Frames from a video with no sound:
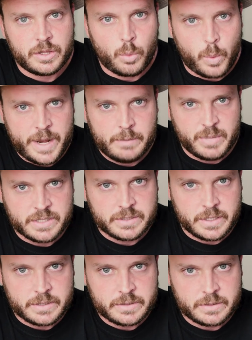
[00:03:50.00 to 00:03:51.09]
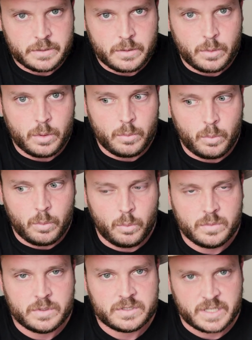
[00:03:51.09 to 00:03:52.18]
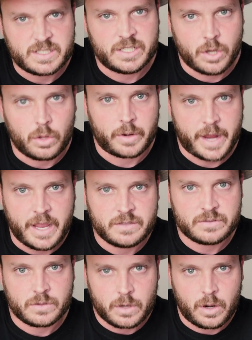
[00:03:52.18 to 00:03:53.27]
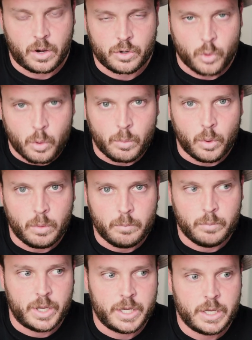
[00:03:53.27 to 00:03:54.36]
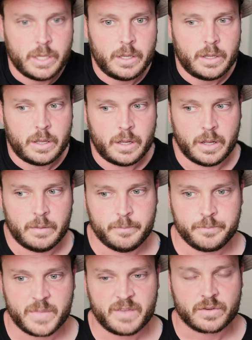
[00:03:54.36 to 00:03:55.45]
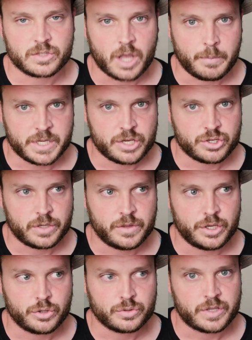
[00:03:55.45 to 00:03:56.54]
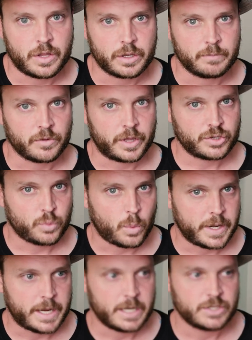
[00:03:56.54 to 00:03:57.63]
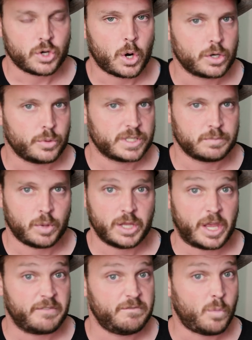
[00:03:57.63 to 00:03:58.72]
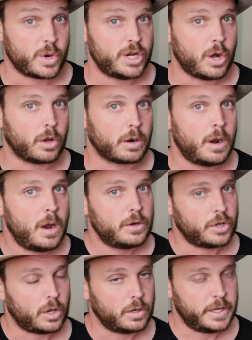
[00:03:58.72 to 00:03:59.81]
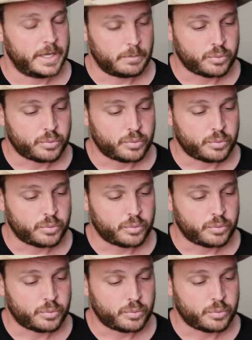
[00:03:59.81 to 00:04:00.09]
in the weed business, $60 ace are normal, but if there's competition, then you're selling them for like 20, and it's hard to explain like $40 in a